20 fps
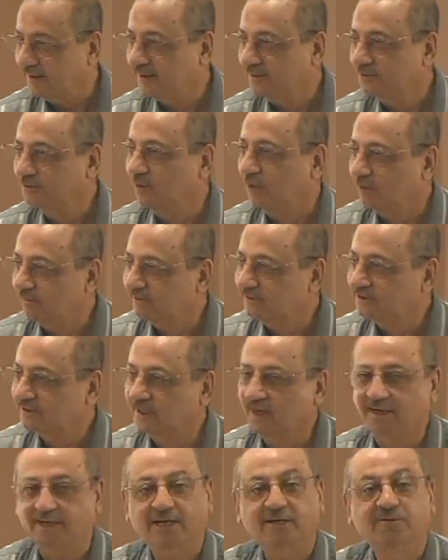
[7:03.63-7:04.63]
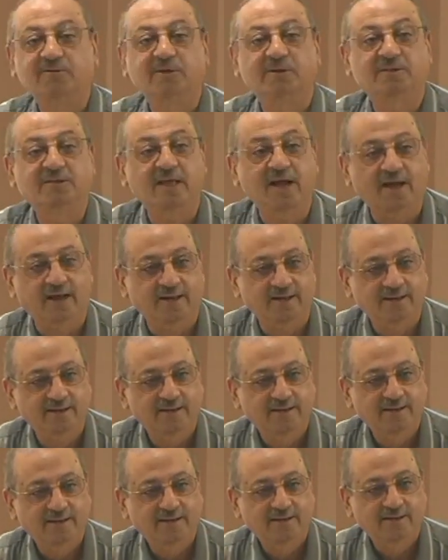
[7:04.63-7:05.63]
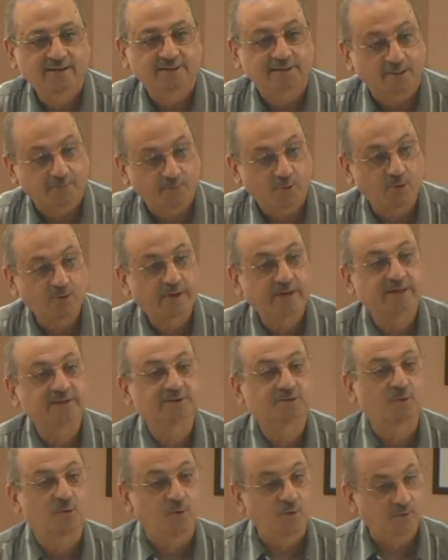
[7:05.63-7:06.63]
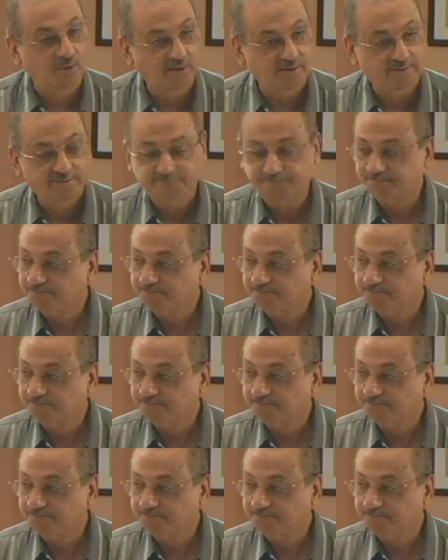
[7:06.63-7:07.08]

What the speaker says: you always started with the. The book is old.